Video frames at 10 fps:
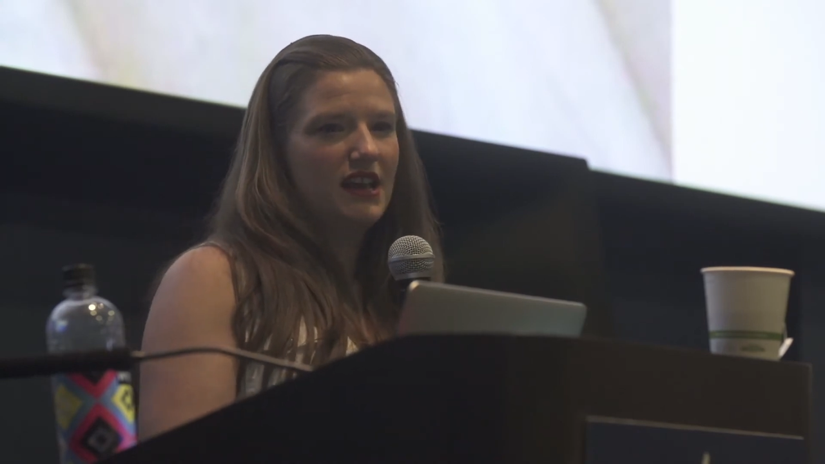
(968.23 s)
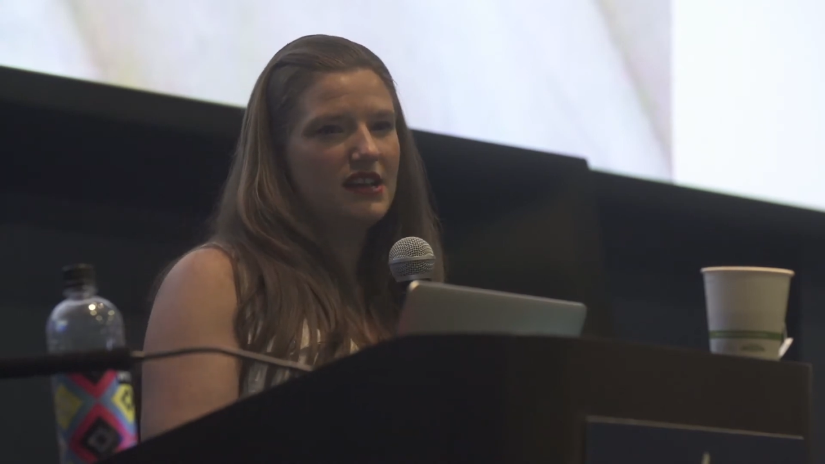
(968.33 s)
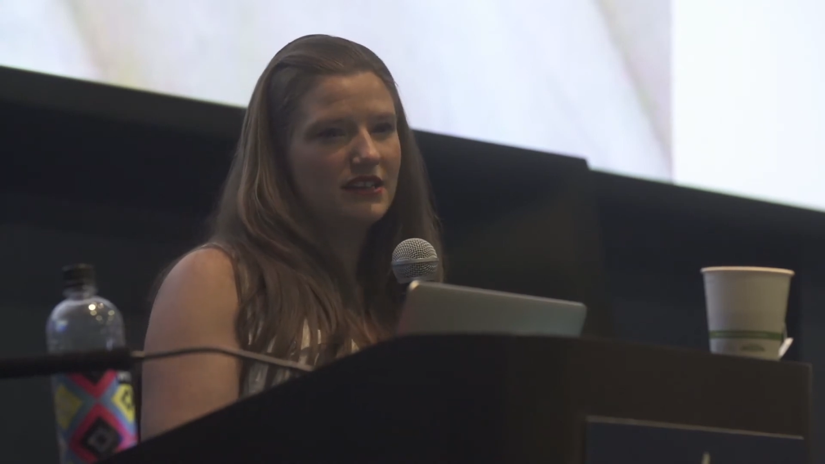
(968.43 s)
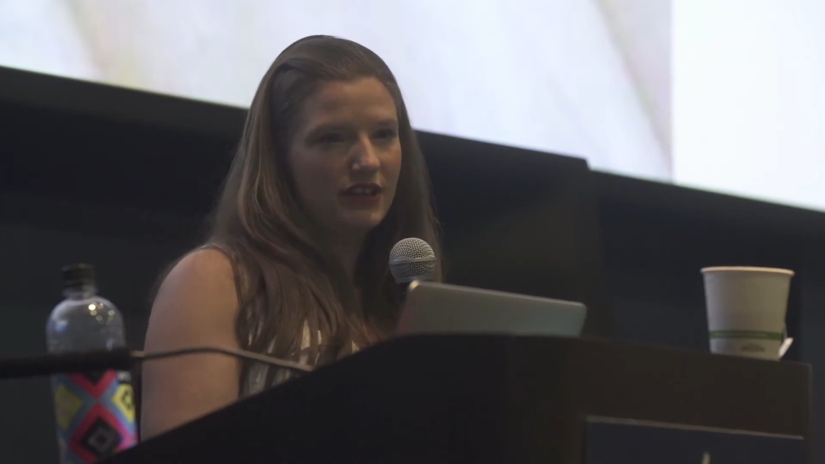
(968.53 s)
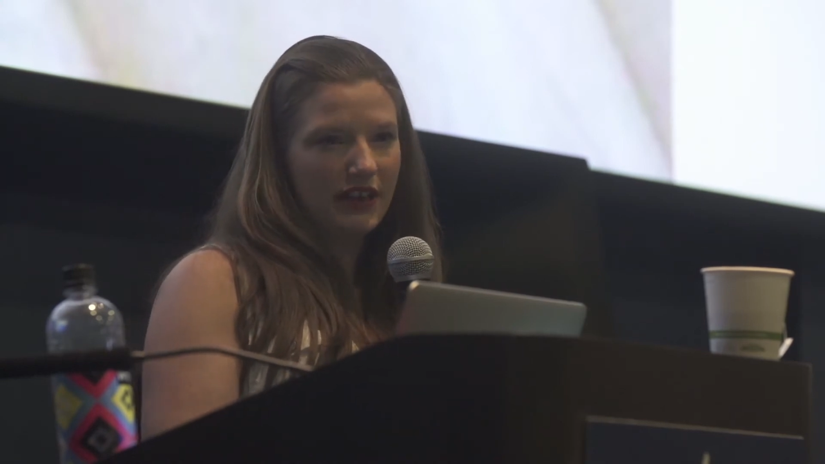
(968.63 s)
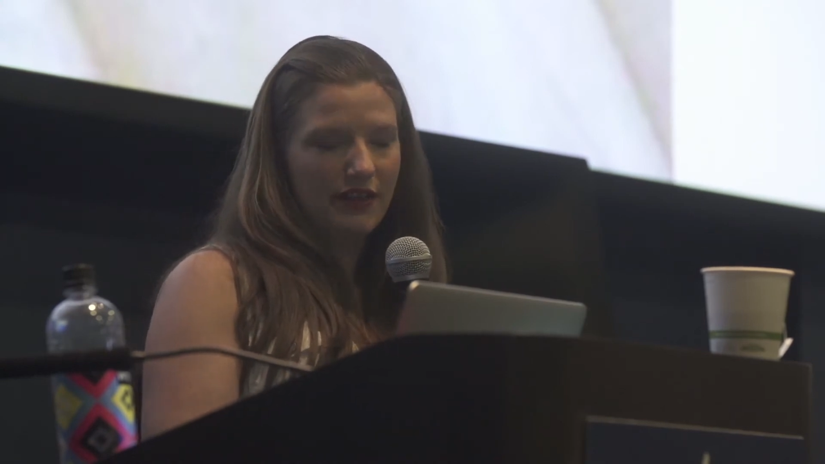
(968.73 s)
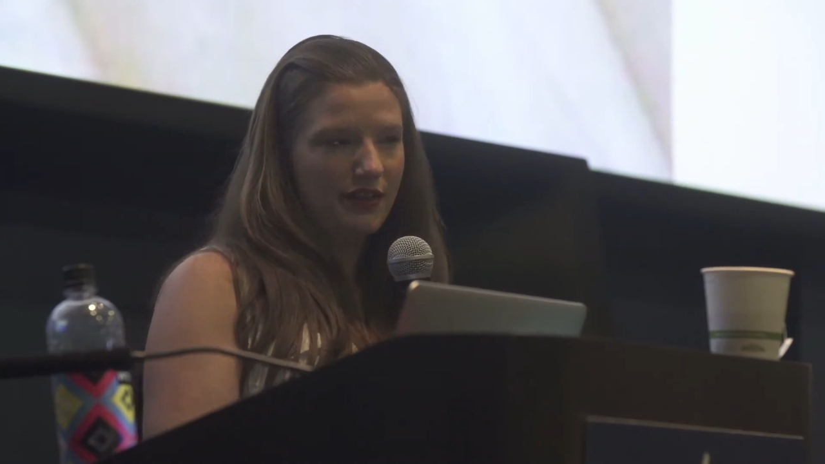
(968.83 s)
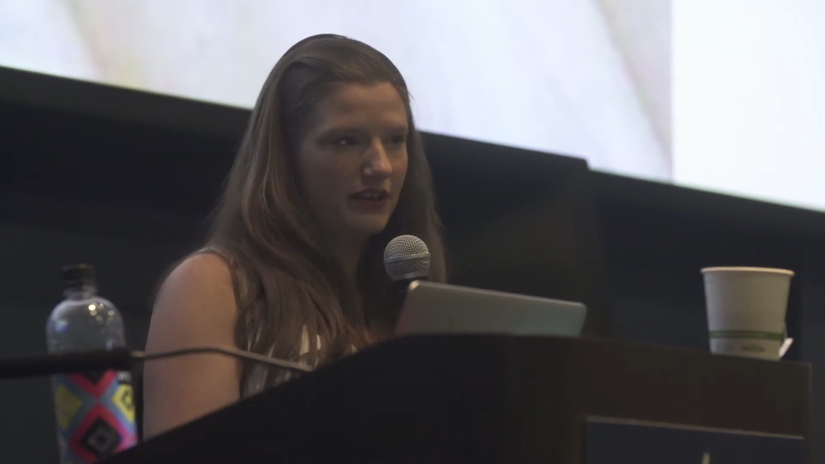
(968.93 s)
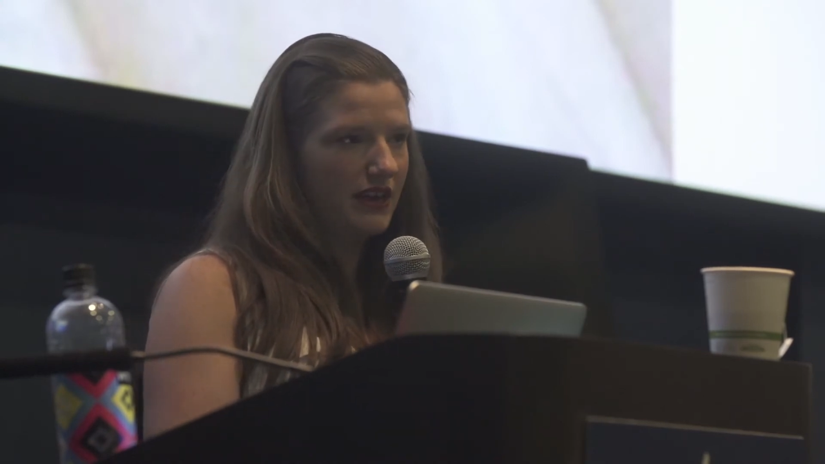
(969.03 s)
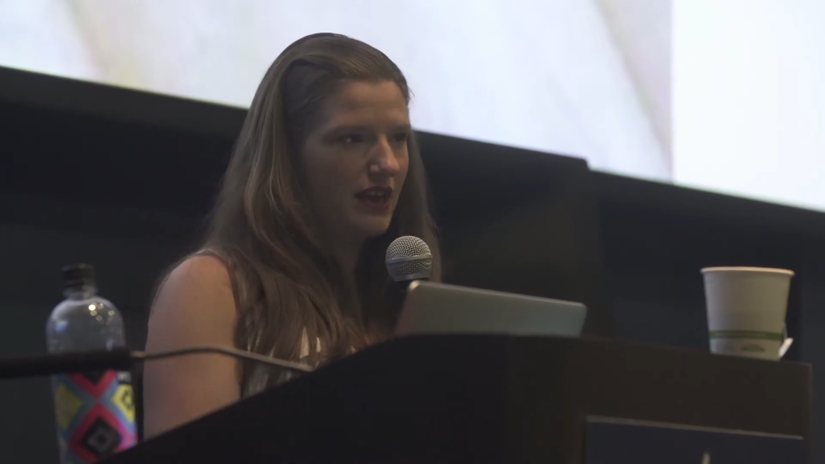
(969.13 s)
answering
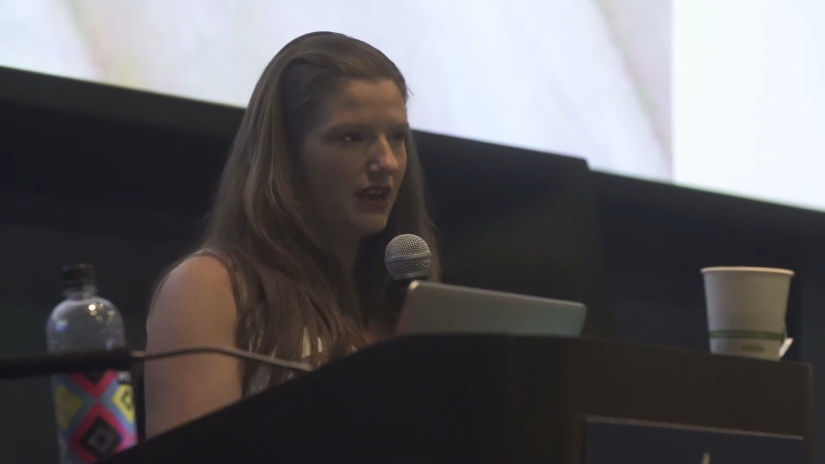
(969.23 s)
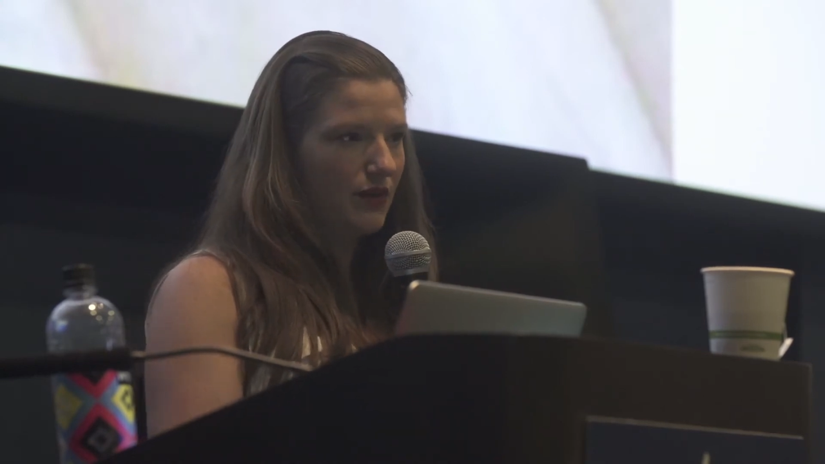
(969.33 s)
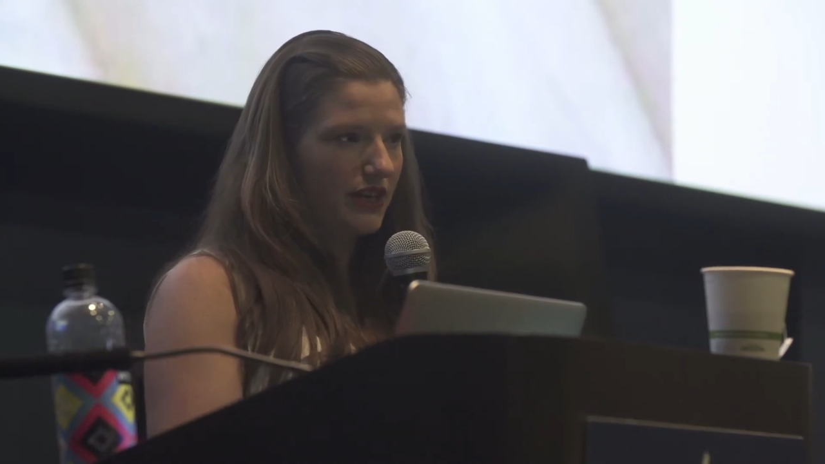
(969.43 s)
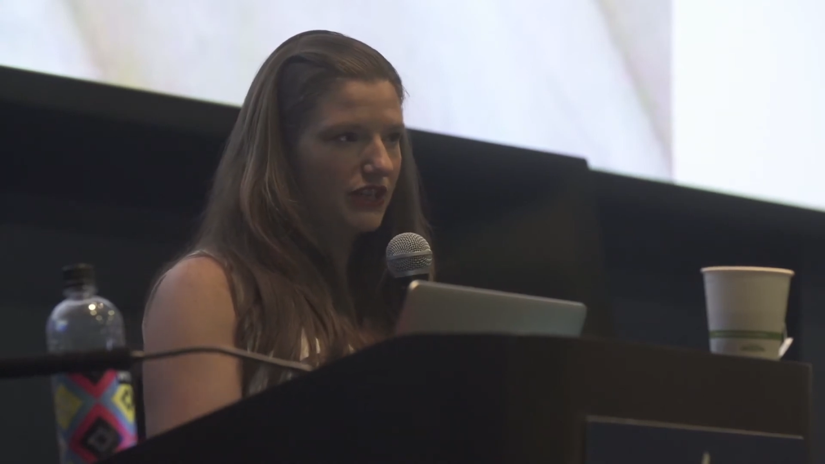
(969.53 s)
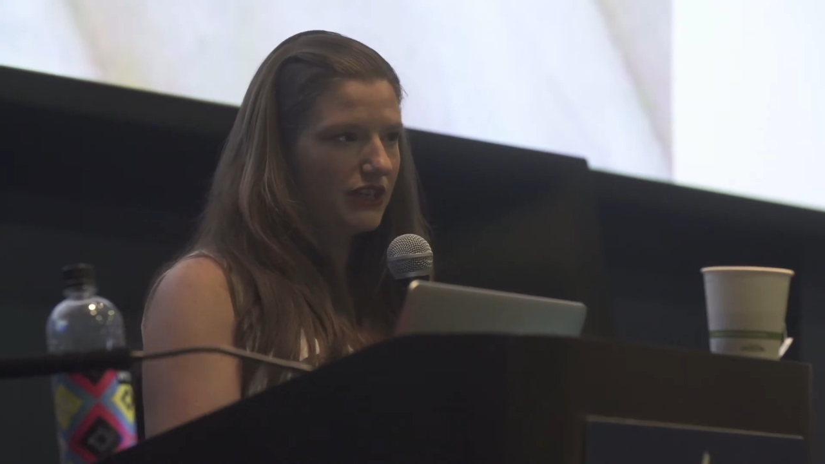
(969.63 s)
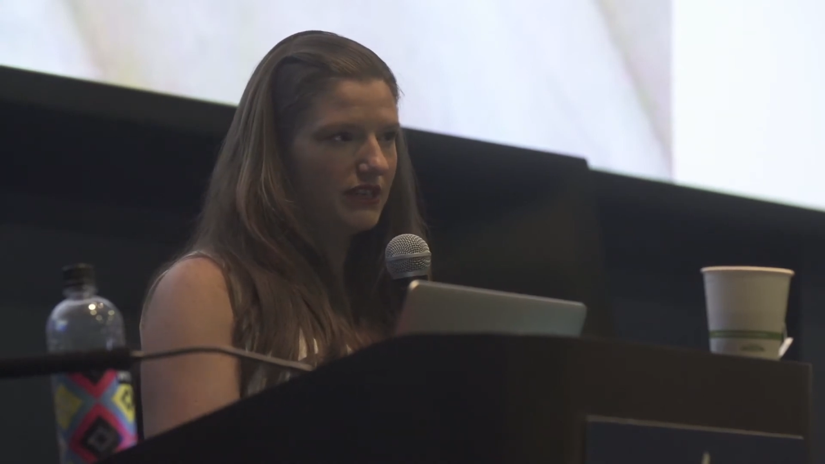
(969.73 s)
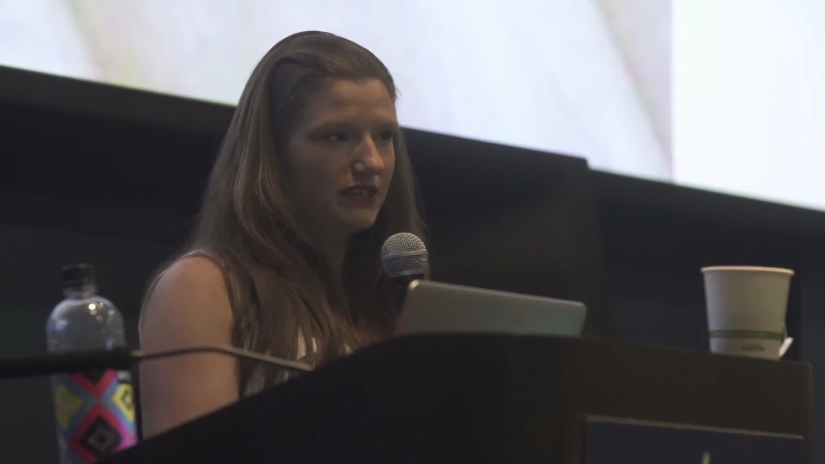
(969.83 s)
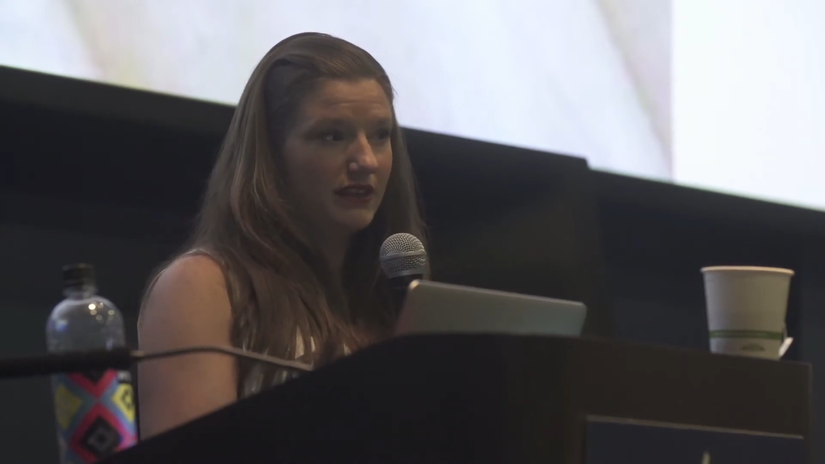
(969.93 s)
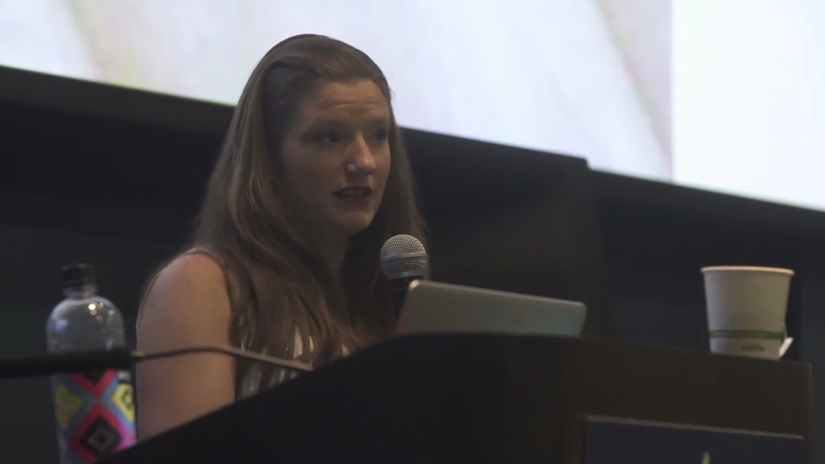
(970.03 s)
38 questions and